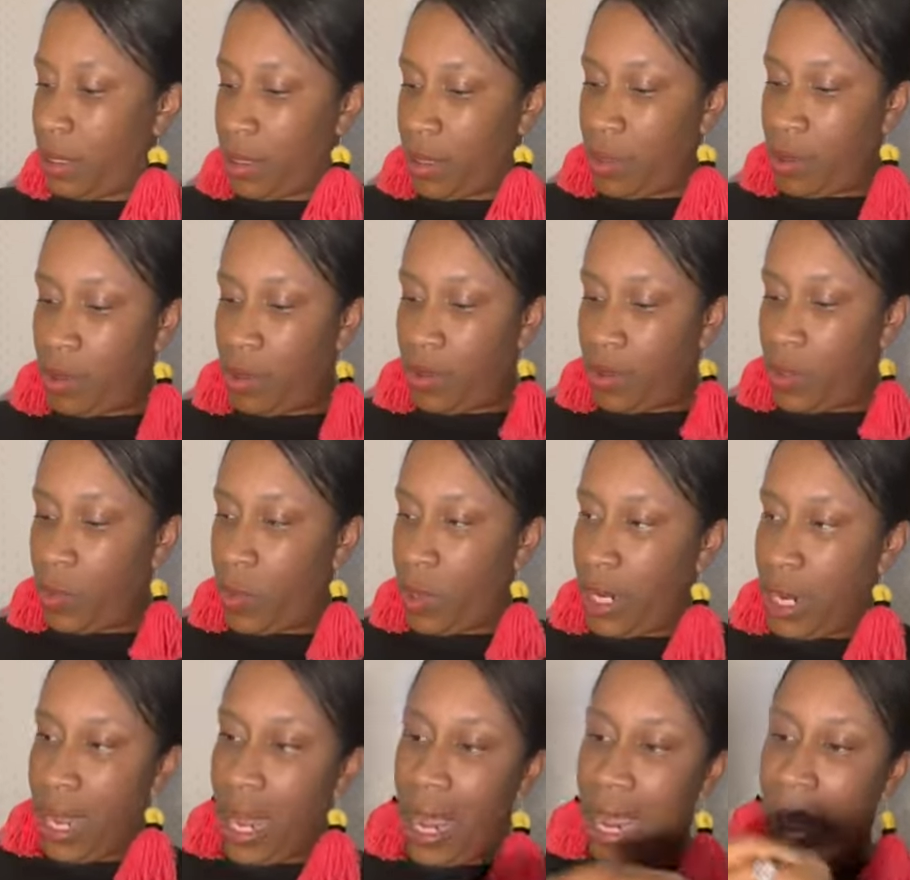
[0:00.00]
Oh, you
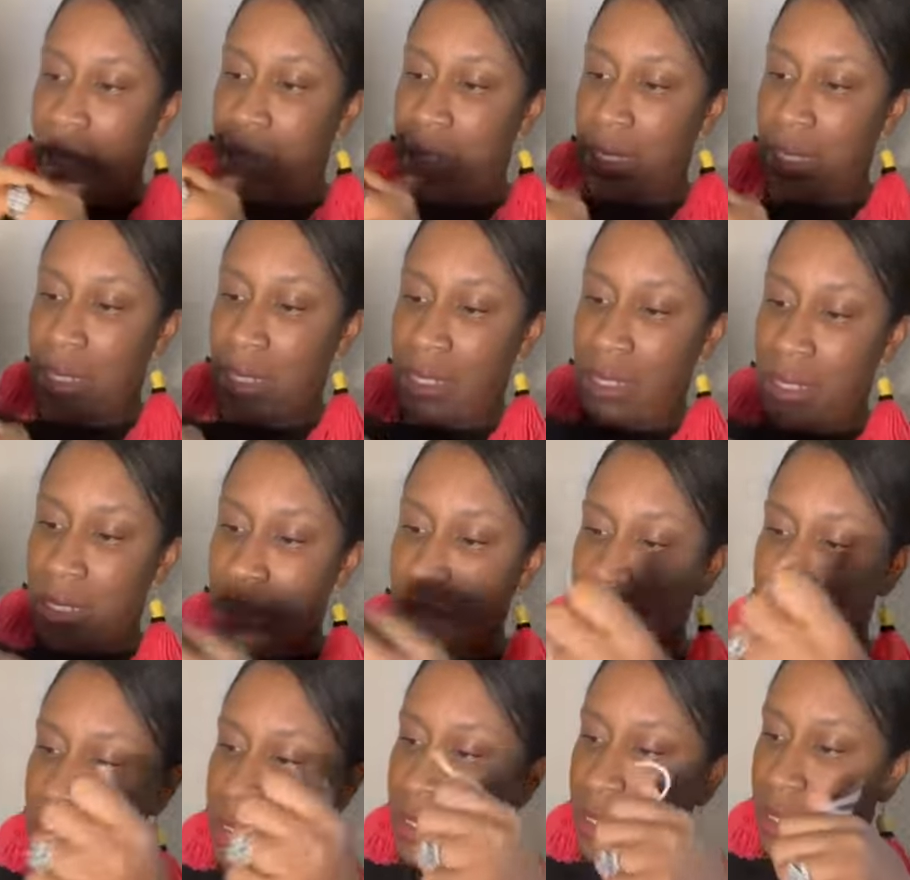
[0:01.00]
want to act
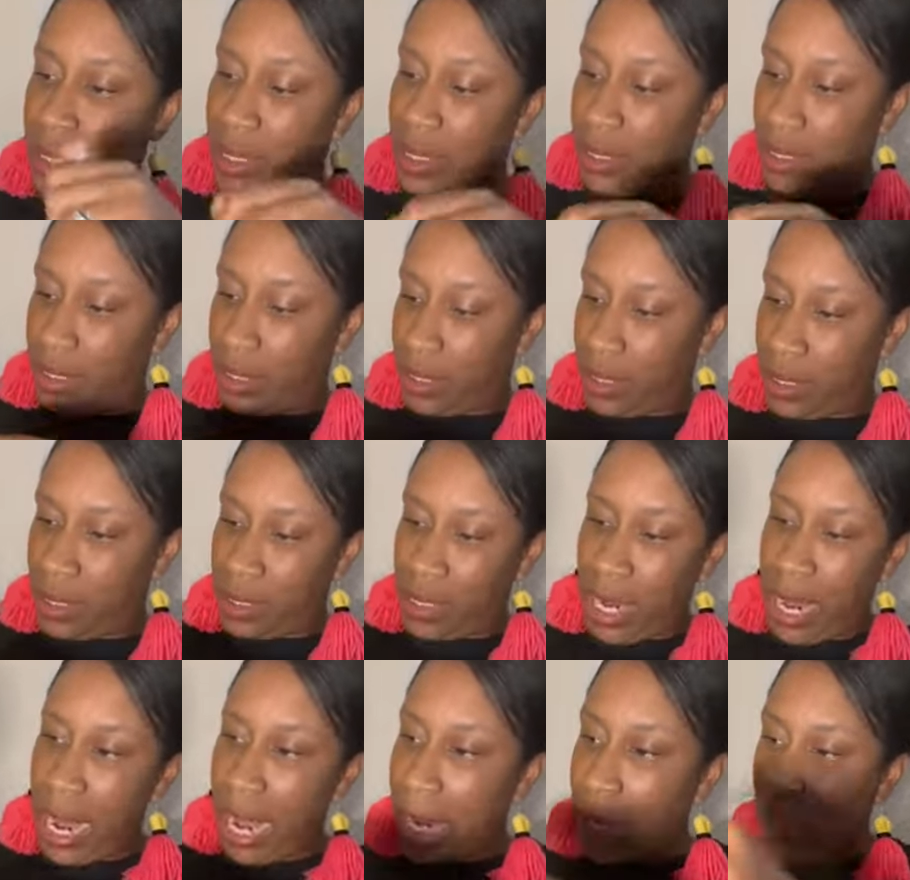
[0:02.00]

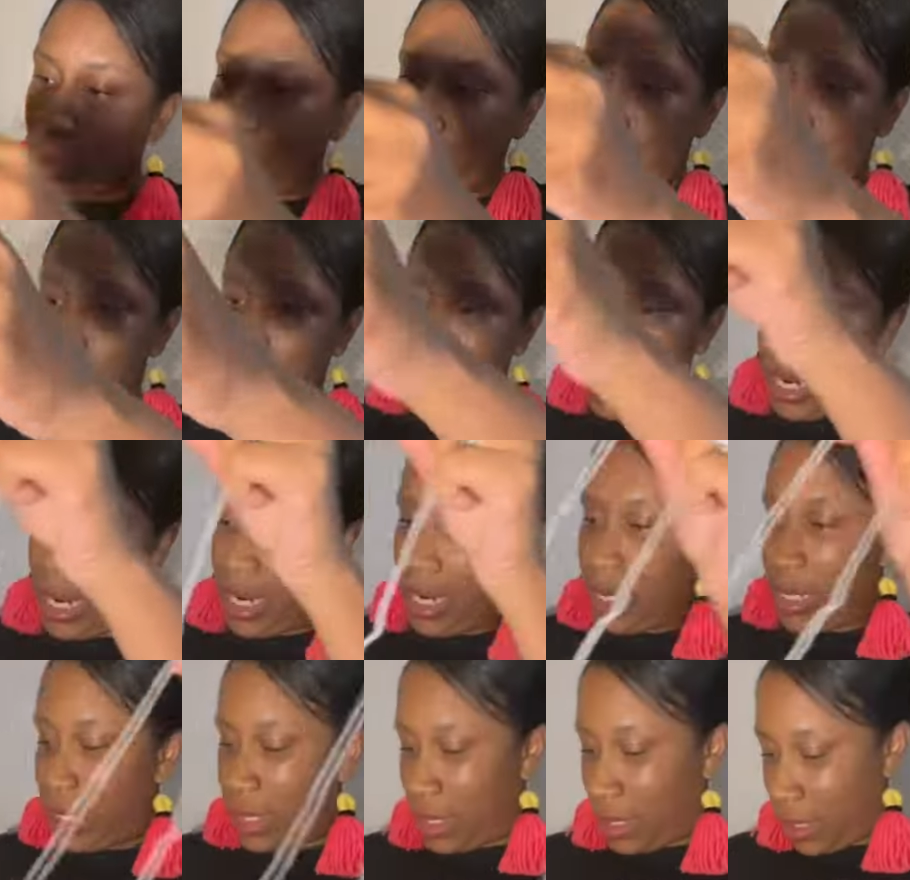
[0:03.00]
tangled tonight.
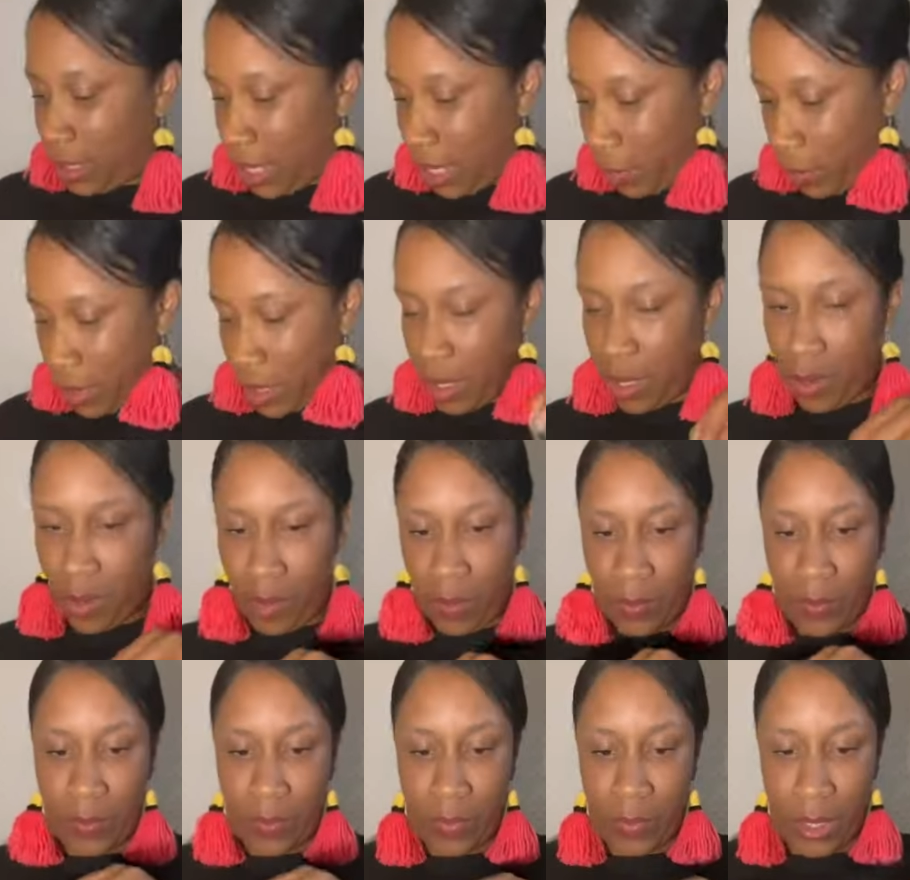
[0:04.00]
There we go.
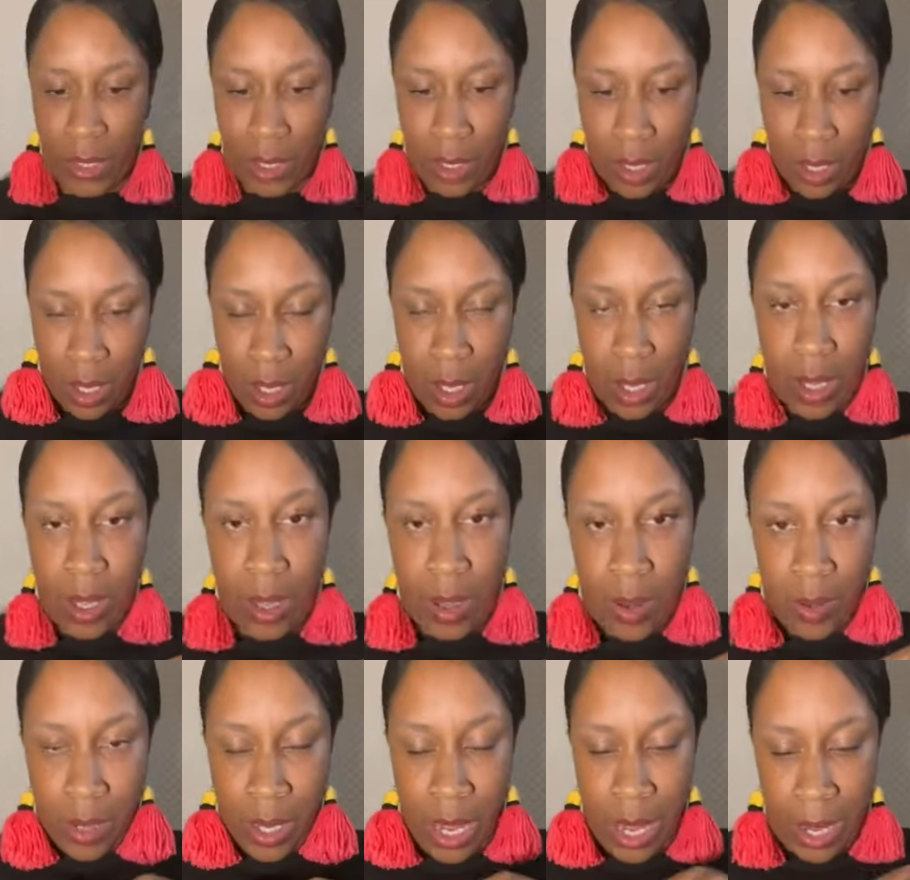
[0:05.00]

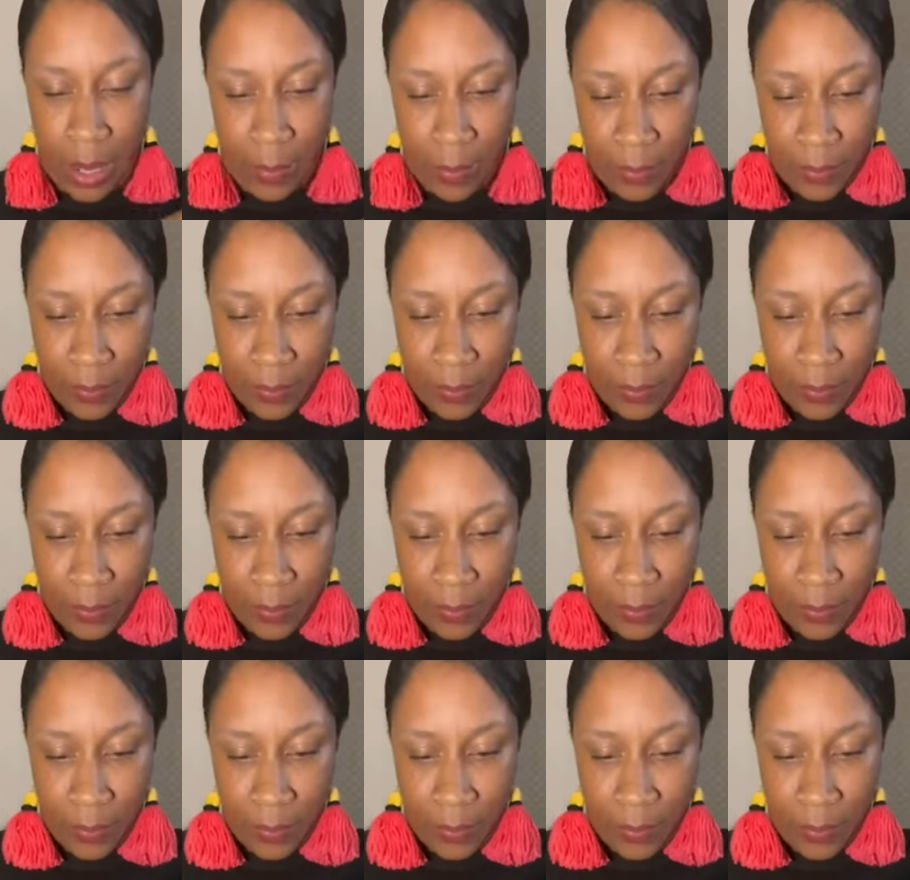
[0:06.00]
Okay.